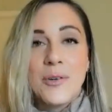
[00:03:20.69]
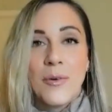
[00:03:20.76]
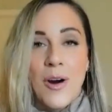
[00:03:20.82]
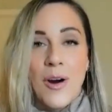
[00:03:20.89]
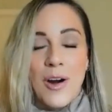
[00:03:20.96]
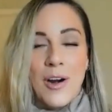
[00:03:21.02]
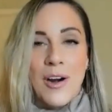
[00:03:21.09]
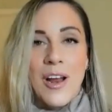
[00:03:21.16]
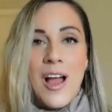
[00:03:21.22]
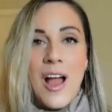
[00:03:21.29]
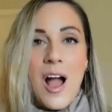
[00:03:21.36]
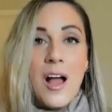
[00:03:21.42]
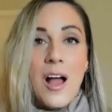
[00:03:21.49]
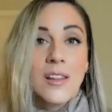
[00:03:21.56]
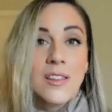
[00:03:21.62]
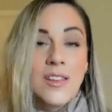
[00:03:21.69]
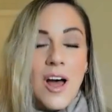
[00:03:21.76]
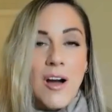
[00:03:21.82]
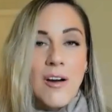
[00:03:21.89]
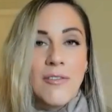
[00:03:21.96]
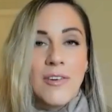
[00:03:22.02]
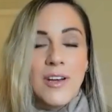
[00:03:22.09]
You are a
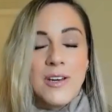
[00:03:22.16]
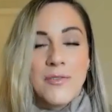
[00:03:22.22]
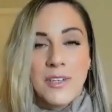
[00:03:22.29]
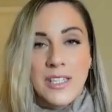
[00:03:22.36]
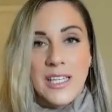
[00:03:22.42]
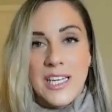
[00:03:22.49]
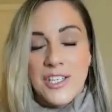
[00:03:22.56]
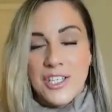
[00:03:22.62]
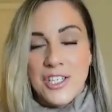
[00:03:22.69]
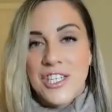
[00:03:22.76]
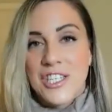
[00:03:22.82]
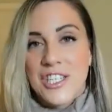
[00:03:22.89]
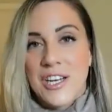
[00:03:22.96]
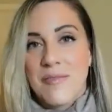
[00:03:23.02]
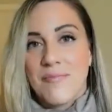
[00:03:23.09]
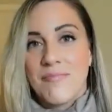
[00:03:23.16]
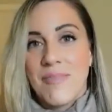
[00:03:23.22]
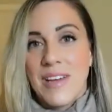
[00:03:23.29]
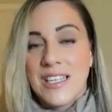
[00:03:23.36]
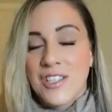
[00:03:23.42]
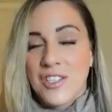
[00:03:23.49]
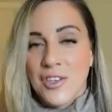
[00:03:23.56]
love and relationship
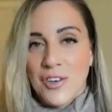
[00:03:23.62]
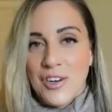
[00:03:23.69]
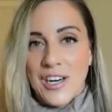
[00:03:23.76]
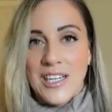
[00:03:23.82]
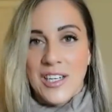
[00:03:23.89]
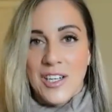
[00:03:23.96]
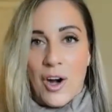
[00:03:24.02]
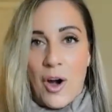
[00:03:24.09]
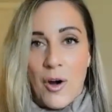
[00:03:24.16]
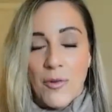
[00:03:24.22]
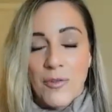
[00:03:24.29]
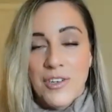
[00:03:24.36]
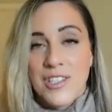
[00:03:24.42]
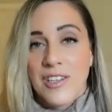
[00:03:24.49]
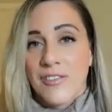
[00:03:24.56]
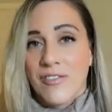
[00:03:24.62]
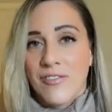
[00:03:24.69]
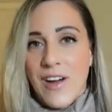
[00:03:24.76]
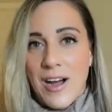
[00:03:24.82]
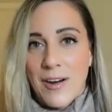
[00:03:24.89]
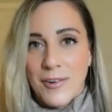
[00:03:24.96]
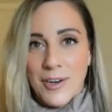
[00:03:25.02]
mentor and coach, the
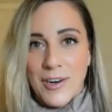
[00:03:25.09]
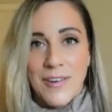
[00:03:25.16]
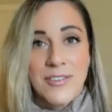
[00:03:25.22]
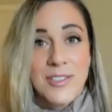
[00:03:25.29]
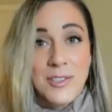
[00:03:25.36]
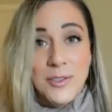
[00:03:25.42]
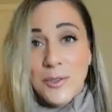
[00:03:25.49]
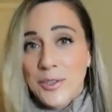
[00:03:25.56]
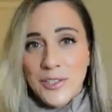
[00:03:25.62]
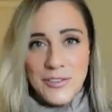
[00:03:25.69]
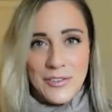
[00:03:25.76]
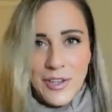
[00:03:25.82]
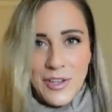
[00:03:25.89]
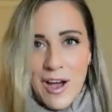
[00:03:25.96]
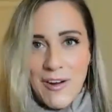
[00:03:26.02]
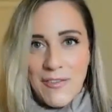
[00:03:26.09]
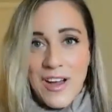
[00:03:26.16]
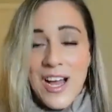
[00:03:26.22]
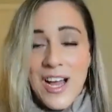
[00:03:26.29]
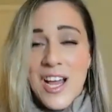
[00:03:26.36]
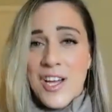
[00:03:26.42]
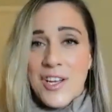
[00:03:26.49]
founder of School of Love.
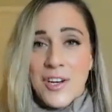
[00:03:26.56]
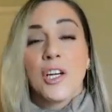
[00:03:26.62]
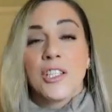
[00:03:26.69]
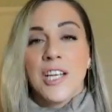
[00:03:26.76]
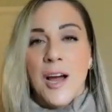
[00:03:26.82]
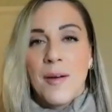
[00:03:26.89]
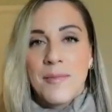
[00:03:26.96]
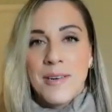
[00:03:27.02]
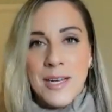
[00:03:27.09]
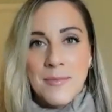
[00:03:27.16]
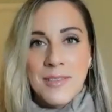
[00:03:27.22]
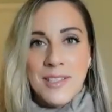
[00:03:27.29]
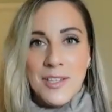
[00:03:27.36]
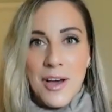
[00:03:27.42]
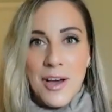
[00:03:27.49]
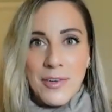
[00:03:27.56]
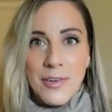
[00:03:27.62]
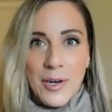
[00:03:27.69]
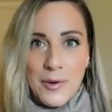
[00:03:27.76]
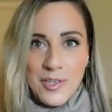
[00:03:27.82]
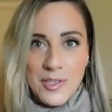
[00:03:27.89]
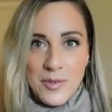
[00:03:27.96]
You're top named Love
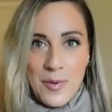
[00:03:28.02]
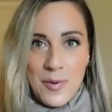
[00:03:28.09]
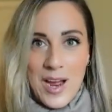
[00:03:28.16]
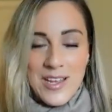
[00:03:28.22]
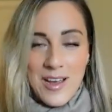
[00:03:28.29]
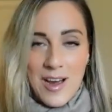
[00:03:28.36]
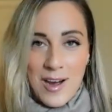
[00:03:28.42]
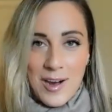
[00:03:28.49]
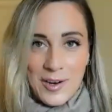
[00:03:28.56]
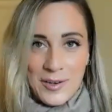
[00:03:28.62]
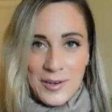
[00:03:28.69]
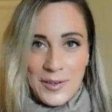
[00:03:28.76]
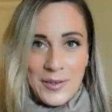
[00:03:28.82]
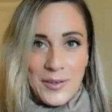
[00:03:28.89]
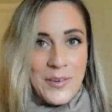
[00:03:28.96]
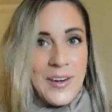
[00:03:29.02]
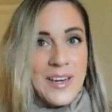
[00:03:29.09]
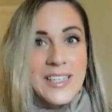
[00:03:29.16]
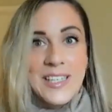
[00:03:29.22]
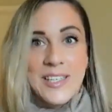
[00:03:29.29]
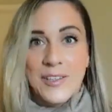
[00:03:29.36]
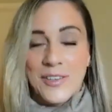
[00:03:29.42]
Coach by Yahoo,
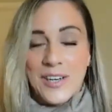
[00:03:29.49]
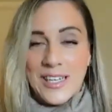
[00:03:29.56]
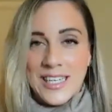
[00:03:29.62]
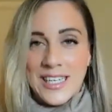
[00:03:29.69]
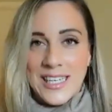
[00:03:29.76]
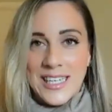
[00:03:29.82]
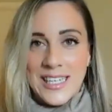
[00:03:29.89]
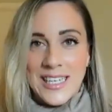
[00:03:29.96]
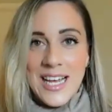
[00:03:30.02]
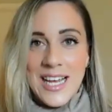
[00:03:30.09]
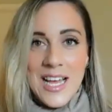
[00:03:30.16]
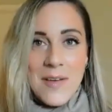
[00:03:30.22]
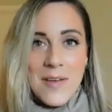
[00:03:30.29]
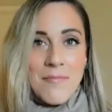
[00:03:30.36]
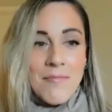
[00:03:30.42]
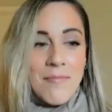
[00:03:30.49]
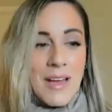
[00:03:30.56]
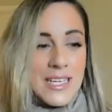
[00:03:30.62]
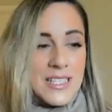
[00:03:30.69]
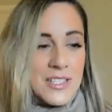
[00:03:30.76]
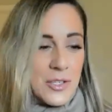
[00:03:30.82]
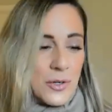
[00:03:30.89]
an accredited
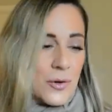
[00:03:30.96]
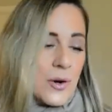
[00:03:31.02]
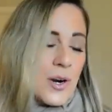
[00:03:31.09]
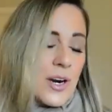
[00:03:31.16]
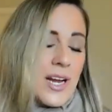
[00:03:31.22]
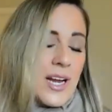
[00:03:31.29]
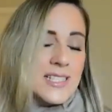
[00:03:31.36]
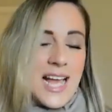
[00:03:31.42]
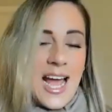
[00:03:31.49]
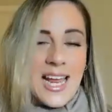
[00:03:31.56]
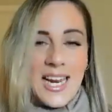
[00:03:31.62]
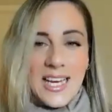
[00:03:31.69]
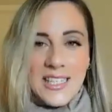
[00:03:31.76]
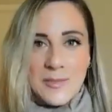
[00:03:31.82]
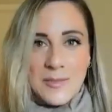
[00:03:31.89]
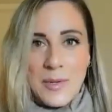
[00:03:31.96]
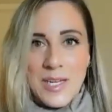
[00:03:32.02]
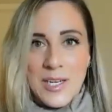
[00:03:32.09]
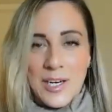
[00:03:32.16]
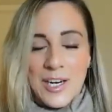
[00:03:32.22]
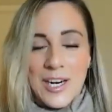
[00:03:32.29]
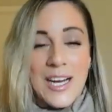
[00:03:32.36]
mentor, a TEDx
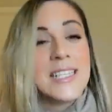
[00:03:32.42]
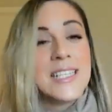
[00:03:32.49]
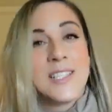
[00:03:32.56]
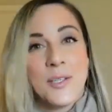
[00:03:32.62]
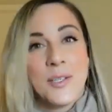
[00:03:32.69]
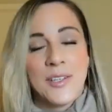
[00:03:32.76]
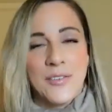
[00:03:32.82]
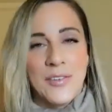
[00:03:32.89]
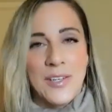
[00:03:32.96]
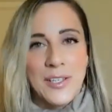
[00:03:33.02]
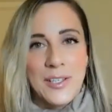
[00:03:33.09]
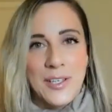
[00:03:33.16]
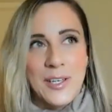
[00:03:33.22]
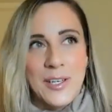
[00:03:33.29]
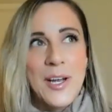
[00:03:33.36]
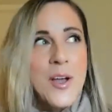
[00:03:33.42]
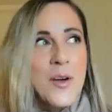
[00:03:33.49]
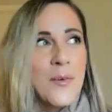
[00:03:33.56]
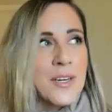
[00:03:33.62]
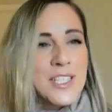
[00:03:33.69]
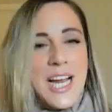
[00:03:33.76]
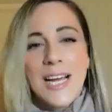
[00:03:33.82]
speaker, an intuitive healer,
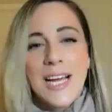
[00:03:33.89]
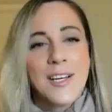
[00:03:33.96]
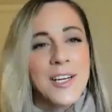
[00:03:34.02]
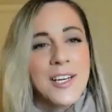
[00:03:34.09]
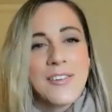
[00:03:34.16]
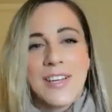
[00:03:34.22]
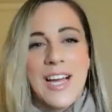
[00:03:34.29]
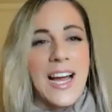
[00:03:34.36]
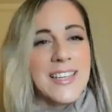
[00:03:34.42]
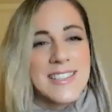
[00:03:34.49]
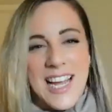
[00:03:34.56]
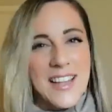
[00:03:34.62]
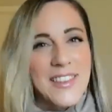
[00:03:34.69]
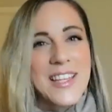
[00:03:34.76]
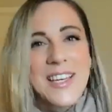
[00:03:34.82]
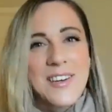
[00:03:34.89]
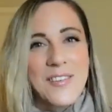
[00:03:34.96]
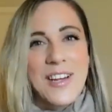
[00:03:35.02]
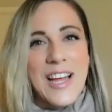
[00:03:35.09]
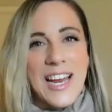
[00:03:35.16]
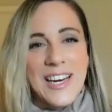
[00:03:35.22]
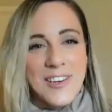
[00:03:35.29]
which I could have guessed. I think
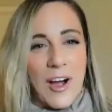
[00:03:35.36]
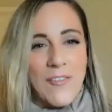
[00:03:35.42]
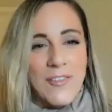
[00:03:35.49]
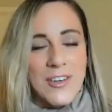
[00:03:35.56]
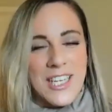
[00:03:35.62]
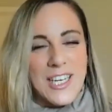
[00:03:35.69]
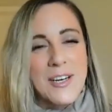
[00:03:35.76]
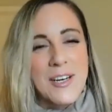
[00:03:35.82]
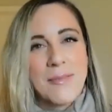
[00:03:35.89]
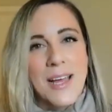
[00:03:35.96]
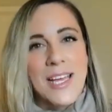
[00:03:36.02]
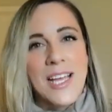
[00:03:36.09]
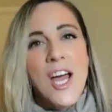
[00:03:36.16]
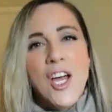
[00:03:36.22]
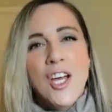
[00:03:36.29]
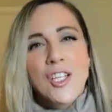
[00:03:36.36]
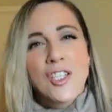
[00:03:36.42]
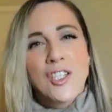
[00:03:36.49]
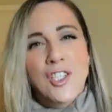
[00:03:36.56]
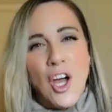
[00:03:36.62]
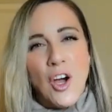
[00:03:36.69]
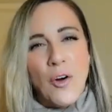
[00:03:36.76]
we had a conversation like,
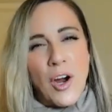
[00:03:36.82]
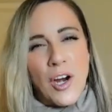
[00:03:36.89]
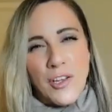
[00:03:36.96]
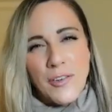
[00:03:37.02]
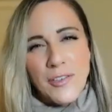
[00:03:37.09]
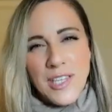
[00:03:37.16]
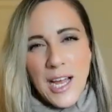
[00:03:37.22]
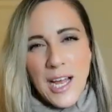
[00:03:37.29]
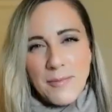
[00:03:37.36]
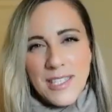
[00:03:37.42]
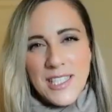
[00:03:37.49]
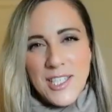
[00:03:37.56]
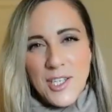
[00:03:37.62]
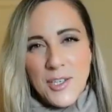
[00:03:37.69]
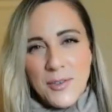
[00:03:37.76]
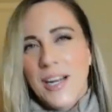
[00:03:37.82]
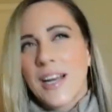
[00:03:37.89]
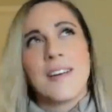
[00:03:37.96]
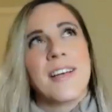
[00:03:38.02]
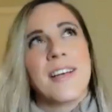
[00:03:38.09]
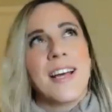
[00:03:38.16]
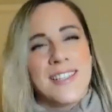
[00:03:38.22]
so are you tapped
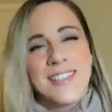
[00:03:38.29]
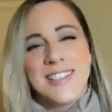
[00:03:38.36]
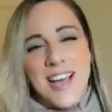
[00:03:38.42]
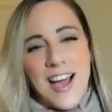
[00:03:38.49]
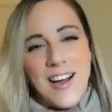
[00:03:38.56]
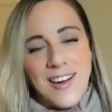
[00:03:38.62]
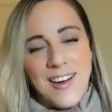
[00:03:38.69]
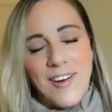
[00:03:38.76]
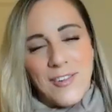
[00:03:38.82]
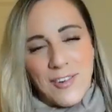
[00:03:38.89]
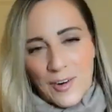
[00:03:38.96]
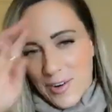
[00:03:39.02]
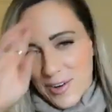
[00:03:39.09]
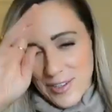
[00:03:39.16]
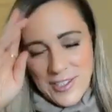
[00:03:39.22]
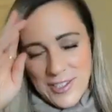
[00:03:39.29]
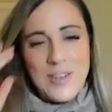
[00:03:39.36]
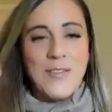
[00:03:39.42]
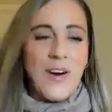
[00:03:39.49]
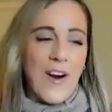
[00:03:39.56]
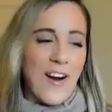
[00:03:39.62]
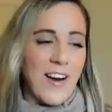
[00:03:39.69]
into? And duh, of
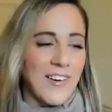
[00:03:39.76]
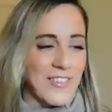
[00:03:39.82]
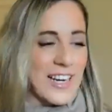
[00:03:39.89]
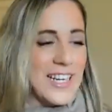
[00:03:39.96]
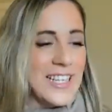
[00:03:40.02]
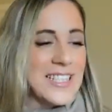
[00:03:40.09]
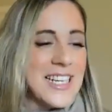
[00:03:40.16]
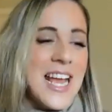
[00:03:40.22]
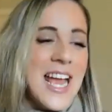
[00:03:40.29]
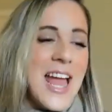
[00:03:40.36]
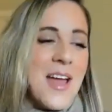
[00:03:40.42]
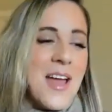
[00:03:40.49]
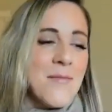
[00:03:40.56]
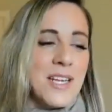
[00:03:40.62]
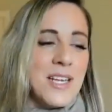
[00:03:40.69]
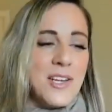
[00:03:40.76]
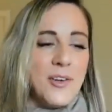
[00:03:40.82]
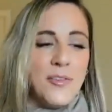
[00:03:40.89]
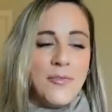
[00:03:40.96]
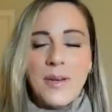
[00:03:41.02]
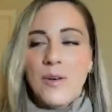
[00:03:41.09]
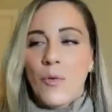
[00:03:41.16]
course you are, right? But
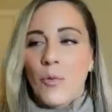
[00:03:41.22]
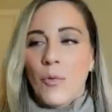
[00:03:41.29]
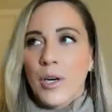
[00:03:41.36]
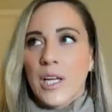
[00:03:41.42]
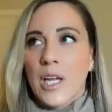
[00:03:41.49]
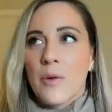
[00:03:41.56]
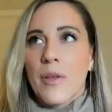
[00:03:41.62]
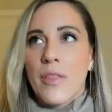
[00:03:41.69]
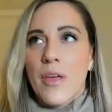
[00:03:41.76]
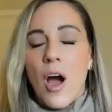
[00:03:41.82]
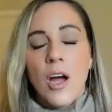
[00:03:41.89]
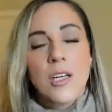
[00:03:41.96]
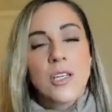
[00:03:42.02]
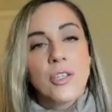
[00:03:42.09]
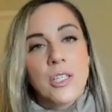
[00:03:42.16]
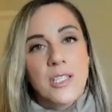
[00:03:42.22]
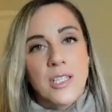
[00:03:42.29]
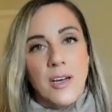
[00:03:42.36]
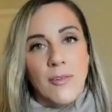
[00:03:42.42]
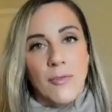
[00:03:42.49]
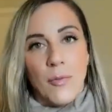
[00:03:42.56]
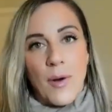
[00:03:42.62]
you've been working with
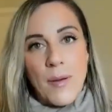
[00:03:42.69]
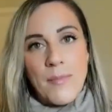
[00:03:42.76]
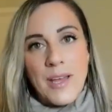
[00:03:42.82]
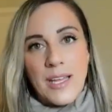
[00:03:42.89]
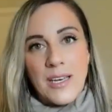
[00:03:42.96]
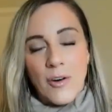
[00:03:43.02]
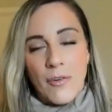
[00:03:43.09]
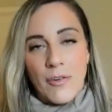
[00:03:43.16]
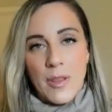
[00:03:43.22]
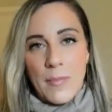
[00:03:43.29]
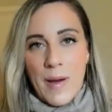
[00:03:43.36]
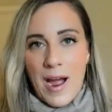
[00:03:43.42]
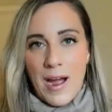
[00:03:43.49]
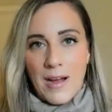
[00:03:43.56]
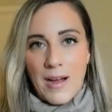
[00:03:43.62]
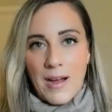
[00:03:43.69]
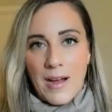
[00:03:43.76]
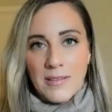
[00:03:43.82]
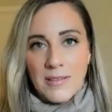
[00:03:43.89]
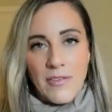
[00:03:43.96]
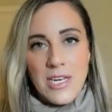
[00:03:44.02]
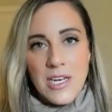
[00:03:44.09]
hundreds of women over the past
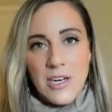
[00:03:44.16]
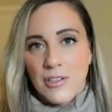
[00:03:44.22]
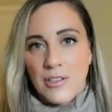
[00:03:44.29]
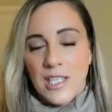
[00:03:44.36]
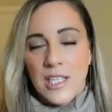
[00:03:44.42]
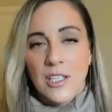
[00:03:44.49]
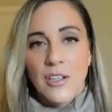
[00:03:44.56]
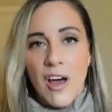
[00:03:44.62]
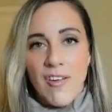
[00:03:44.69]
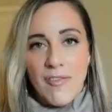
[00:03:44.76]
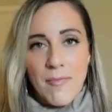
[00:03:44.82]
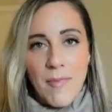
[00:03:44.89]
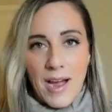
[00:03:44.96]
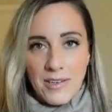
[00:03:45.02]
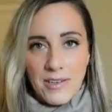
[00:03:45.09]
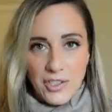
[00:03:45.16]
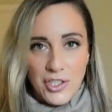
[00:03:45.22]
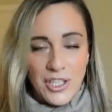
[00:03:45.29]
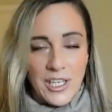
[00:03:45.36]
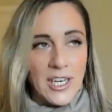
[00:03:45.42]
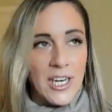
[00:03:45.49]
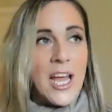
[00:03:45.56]
11 years in love
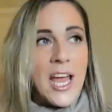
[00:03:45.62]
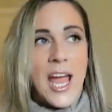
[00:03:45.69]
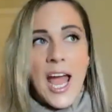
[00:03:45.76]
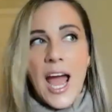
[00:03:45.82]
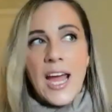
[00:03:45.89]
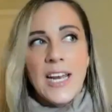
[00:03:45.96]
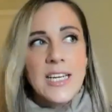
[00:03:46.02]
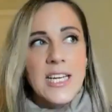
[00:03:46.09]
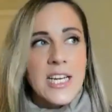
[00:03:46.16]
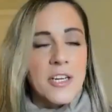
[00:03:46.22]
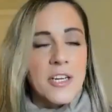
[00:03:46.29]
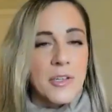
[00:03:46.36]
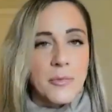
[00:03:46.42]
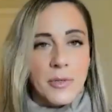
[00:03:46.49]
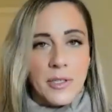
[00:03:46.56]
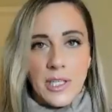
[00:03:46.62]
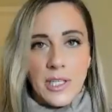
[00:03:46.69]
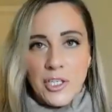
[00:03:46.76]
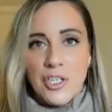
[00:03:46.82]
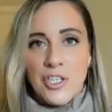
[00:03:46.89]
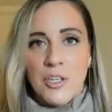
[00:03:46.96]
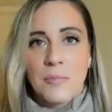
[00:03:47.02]
mastery and in healing
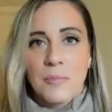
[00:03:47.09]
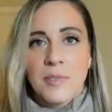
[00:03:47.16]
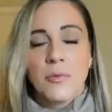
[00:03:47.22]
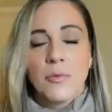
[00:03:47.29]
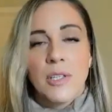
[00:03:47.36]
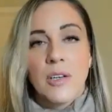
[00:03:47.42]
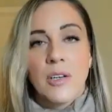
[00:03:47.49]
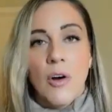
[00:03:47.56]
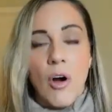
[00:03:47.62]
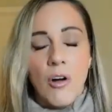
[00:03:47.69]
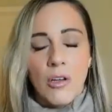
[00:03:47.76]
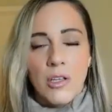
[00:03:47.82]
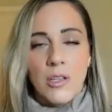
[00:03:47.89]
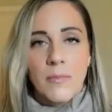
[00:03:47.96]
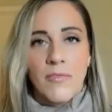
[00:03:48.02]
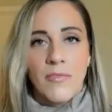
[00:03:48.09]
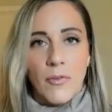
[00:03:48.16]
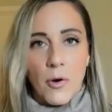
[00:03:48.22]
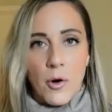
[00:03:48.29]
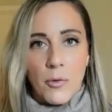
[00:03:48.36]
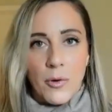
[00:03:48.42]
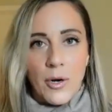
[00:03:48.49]
relationships and really calling them
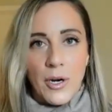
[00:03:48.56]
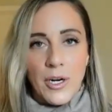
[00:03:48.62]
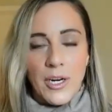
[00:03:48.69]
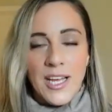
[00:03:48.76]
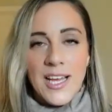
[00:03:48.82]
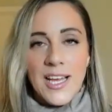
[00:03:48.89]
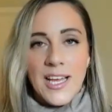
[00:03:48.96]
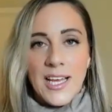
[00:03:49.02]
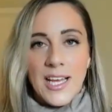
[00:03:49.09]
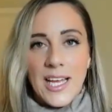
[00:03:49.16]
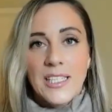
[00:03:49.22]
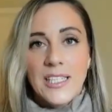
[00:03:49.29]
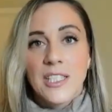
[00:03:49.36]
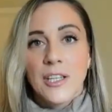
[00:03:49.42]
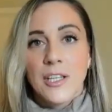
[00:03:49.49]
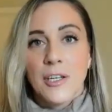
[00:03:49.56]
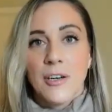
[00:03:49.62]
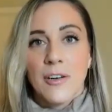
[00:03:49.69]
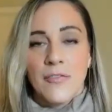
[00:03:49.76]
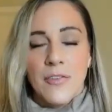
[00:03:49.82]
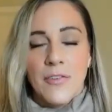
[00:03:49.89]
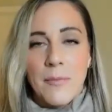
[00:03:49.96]
forward into
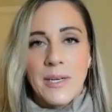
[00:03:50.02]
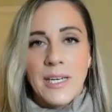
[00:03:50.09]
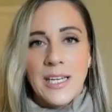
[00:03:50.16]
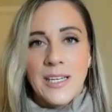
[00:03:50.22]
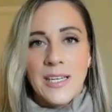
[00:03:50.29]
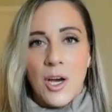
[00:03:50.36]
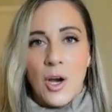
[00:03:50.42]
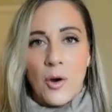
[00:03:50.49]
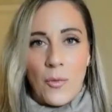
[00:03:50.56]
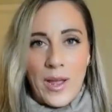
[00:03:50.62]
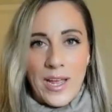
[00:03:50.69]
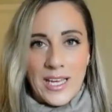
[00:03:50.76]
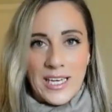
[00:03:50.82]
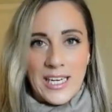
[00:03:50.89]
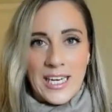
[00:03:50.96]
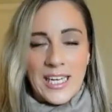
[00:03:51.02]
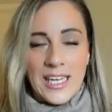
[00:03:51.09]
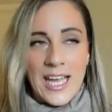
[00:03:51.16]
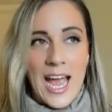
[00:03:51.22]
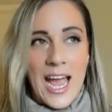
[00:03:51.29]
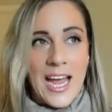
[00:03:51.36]
their feminine awakening.